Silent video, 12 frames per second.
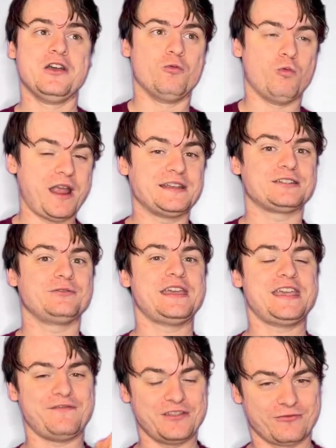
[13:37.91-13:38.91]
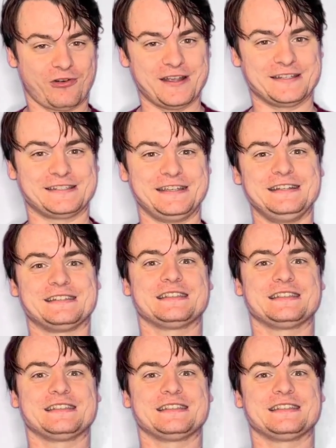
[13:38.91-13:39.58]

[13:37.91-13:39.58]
wait till they give you the right seeds,